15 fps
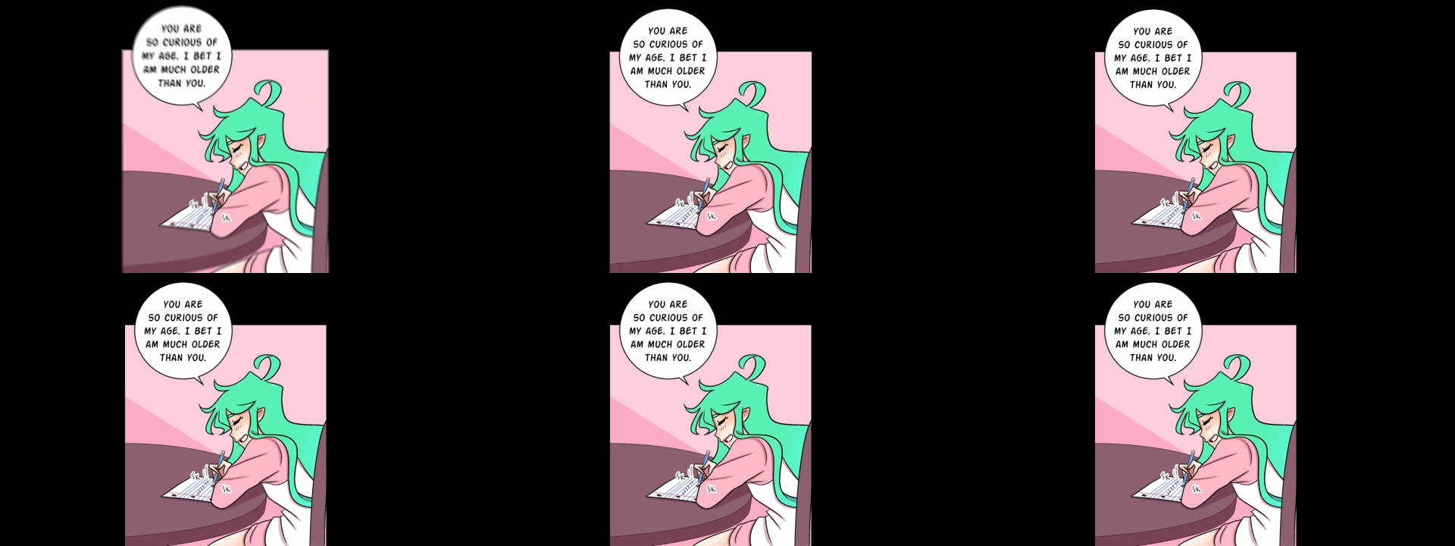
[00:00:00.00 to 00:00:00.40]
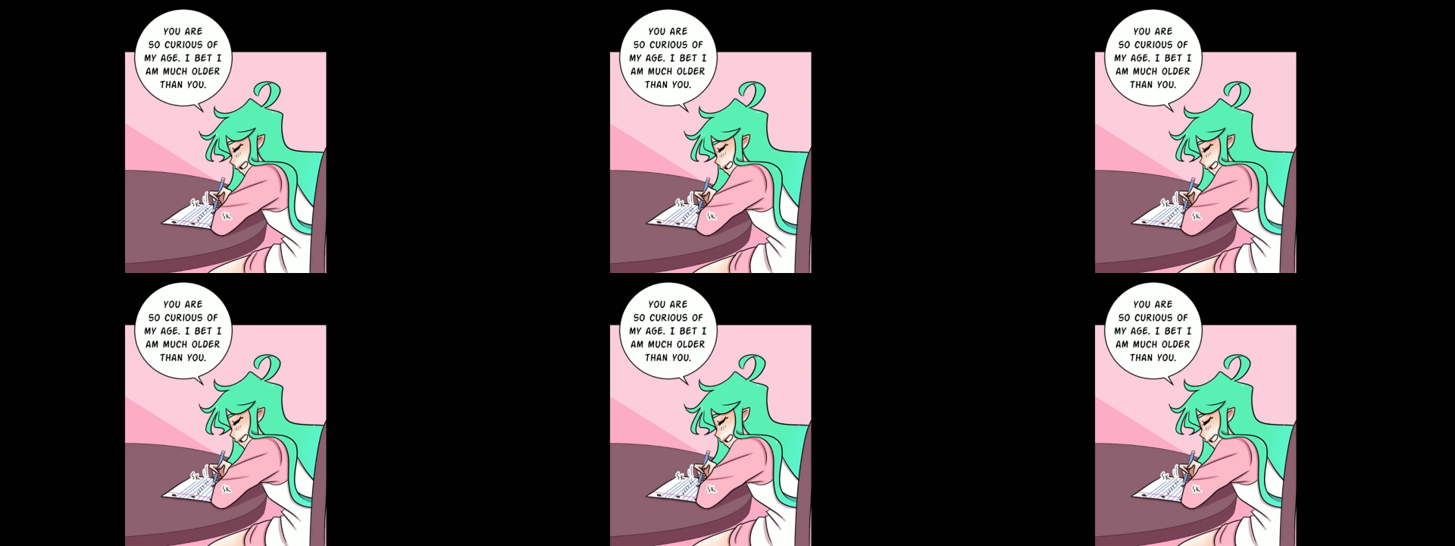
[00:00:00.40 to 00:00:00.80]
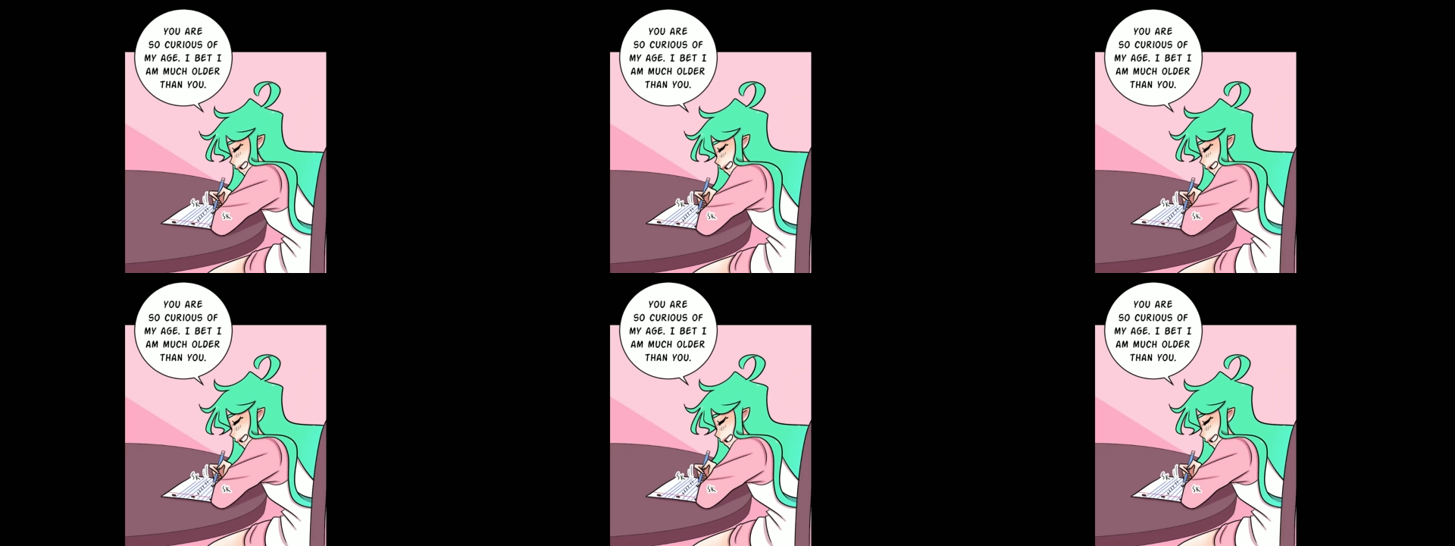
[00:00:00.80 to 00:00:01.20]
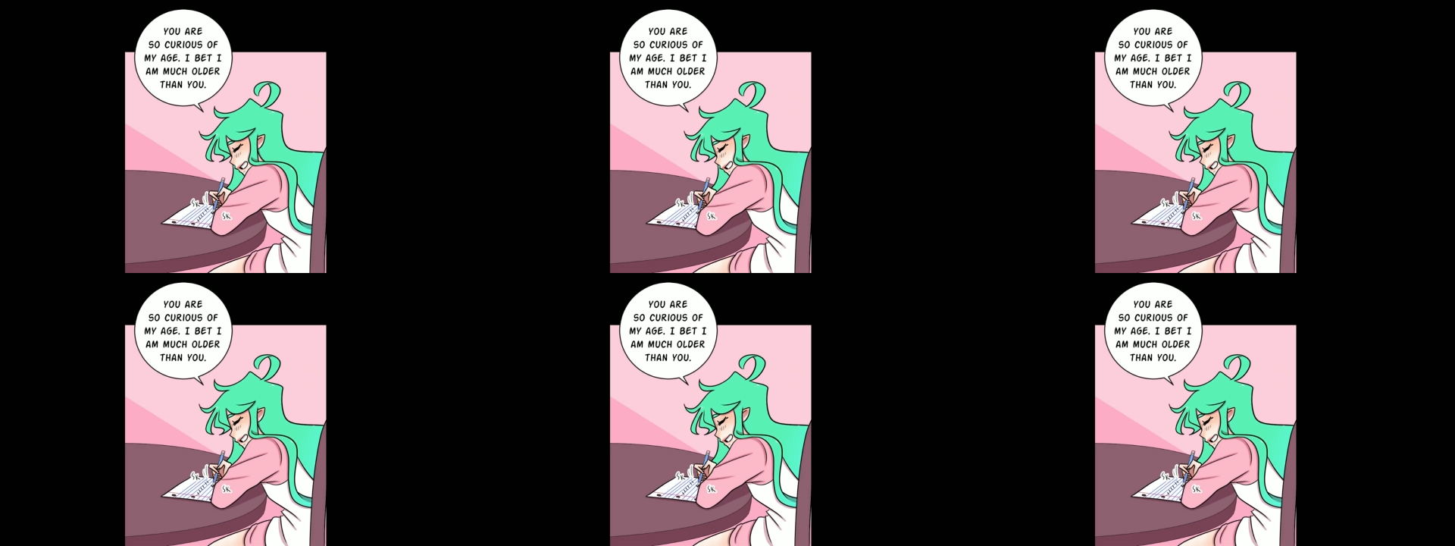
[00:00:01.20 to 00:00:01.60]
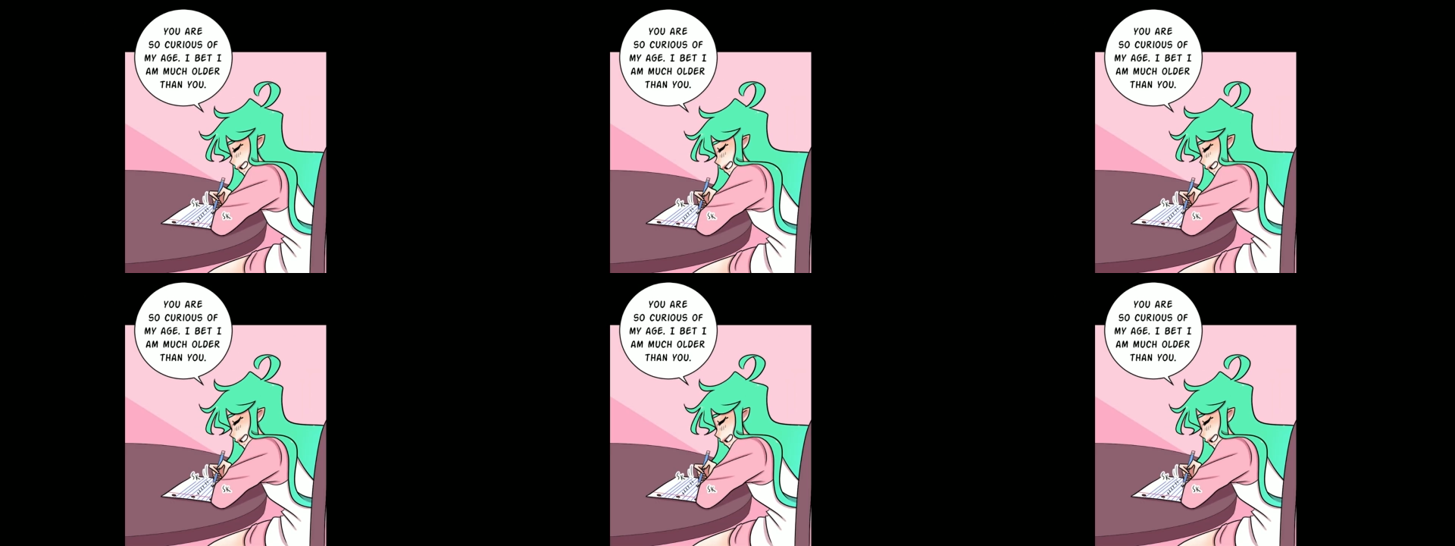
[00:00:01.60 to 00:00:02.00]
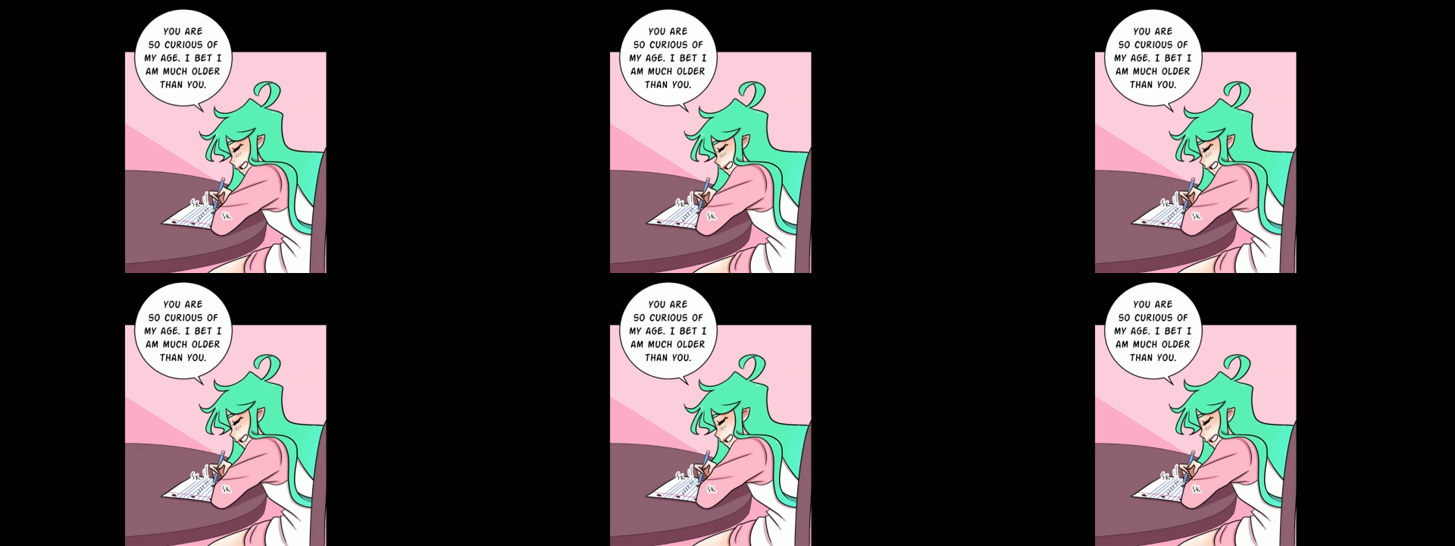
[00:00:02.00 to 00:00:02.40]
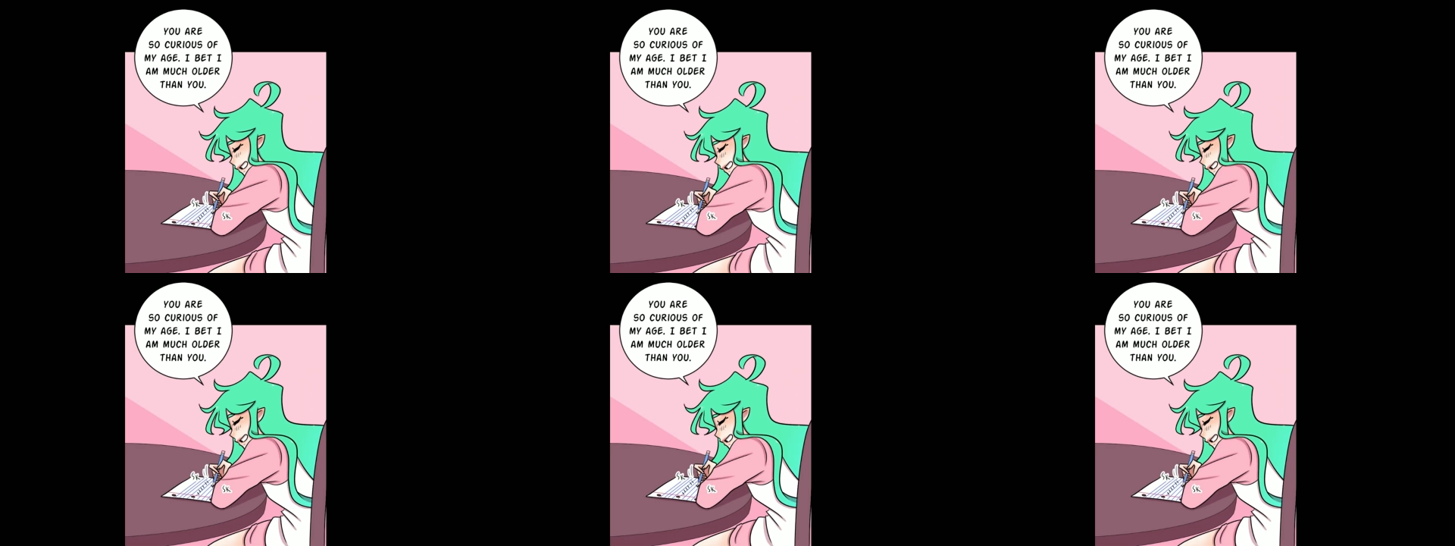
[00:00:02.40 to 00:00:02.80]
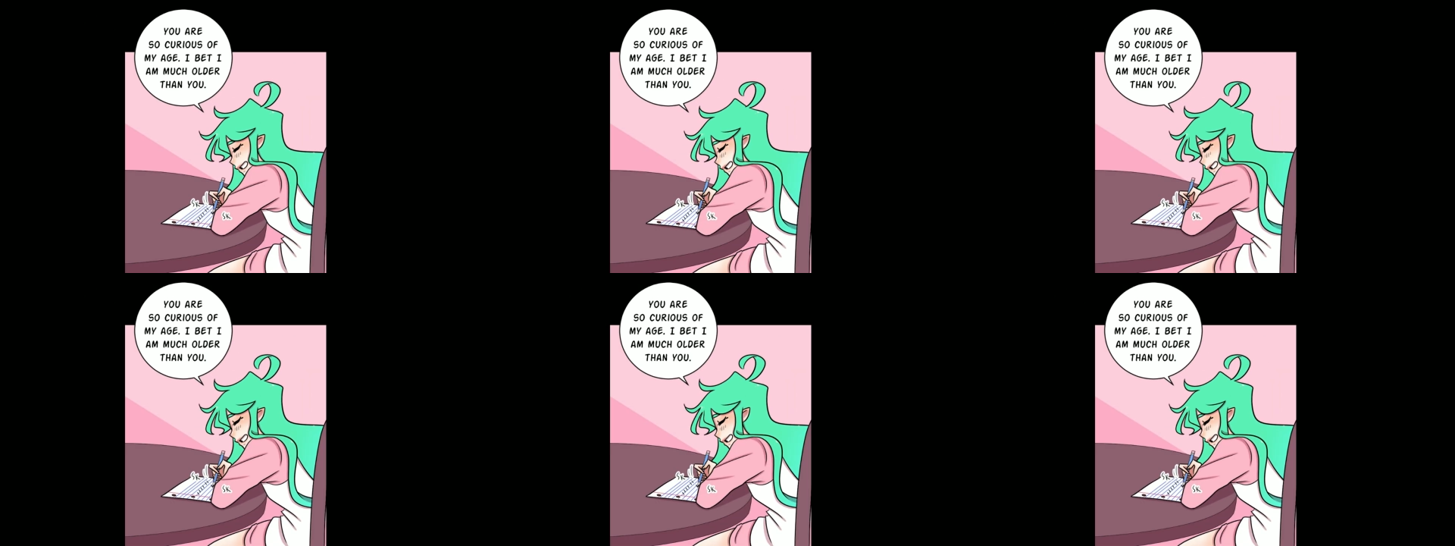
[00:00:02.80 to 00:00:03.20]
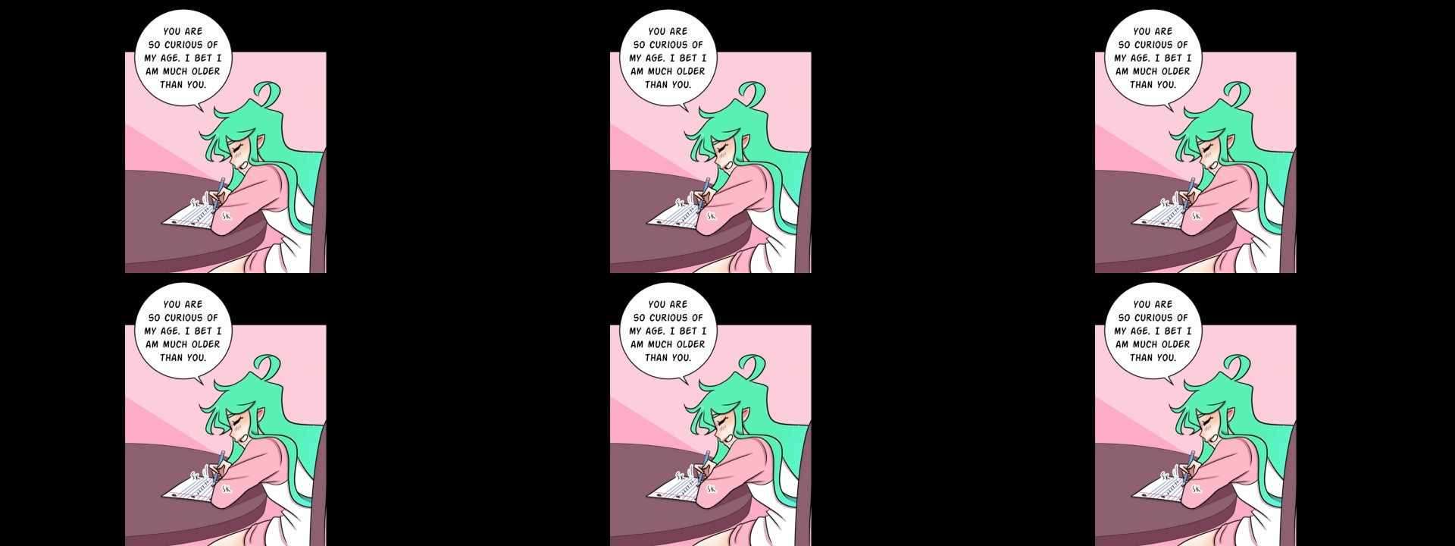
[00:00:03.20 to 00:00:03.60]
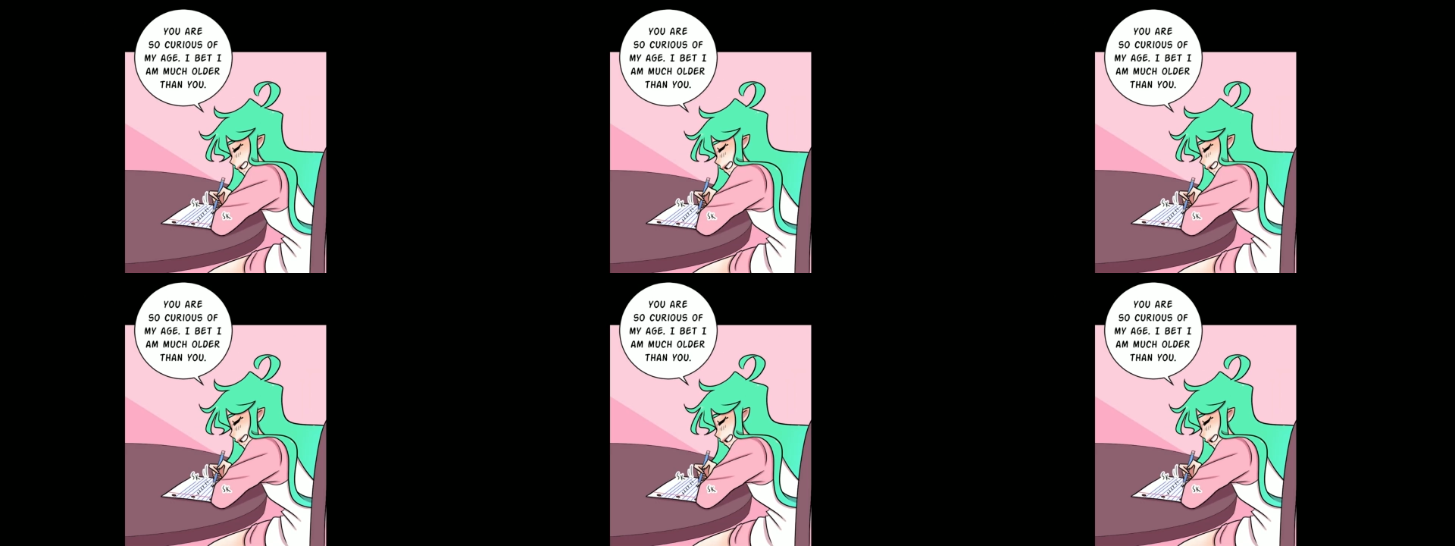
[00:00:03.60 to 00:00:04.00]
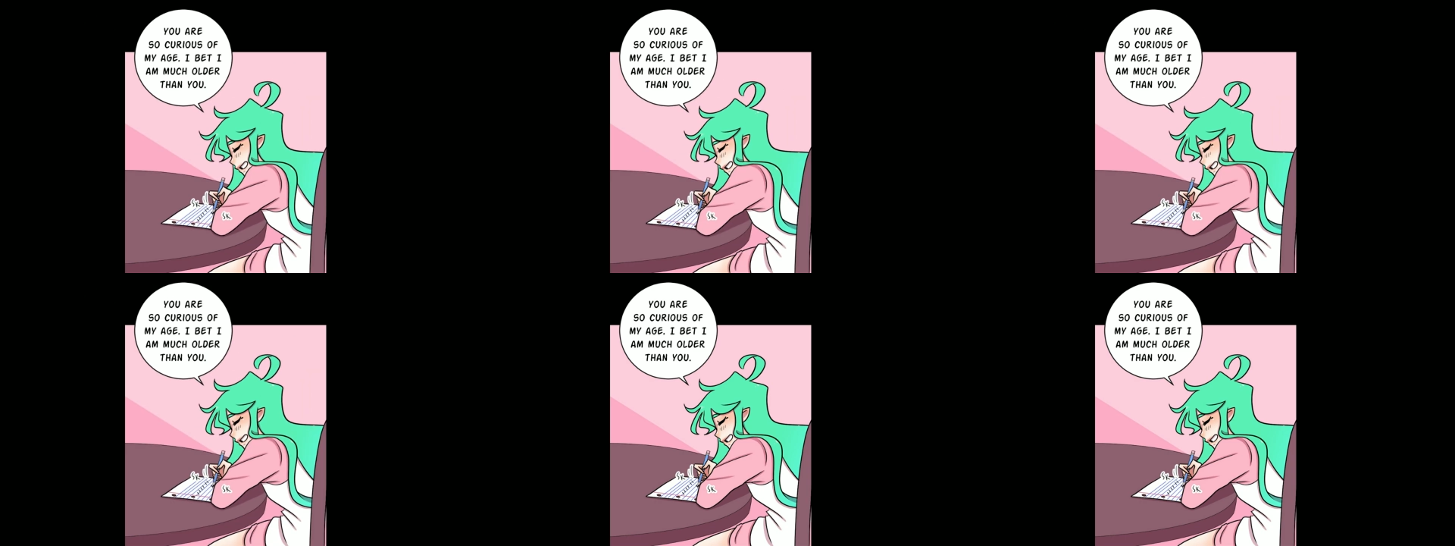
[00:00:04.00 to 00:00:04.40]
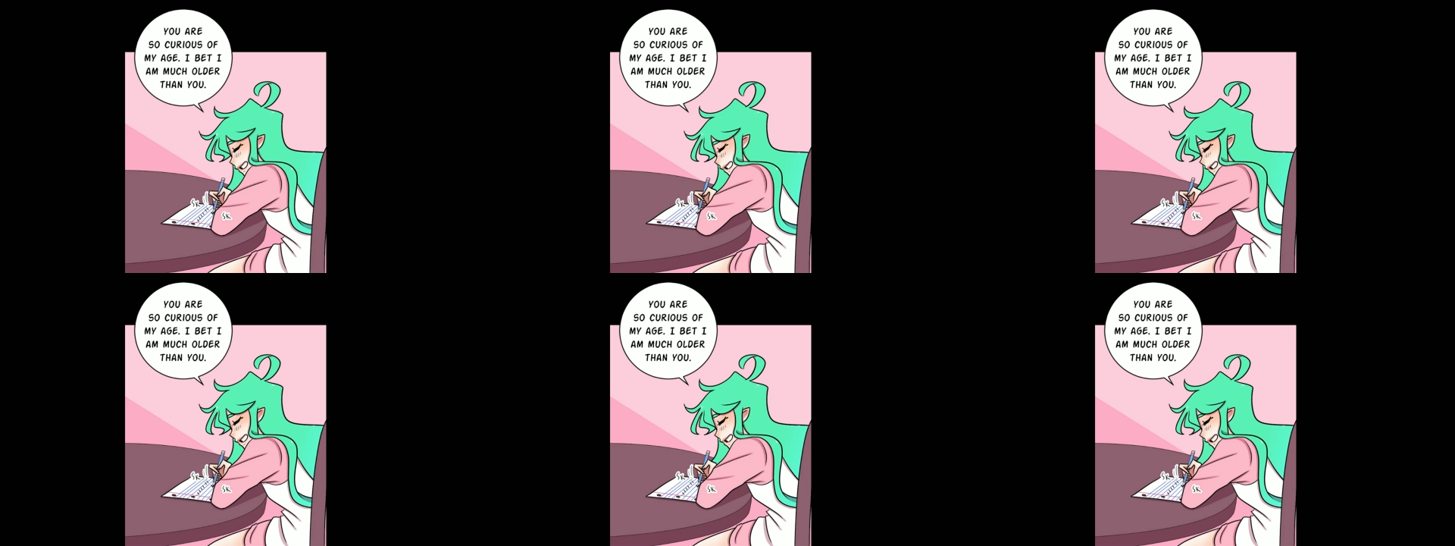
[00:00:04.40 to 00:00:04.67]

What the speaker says: Nobody's mouth can be seen.